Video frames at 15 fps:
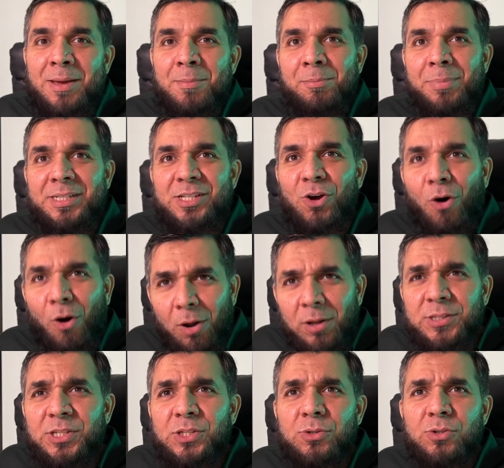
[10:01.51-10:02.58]
But
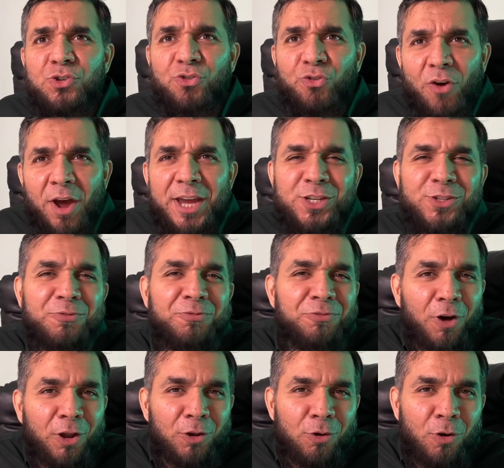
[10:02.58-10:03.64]
also trying to
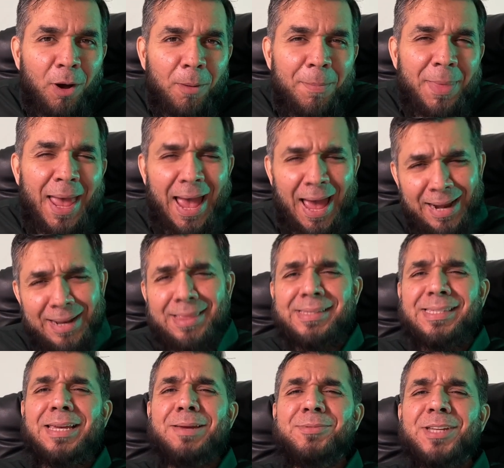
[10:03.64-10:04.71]
follow up and at the
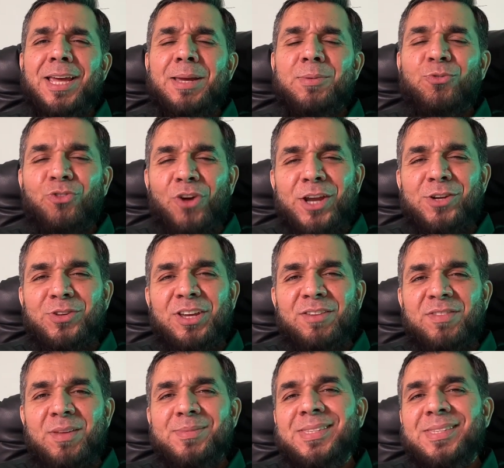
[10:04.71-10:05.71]
same time trying to give them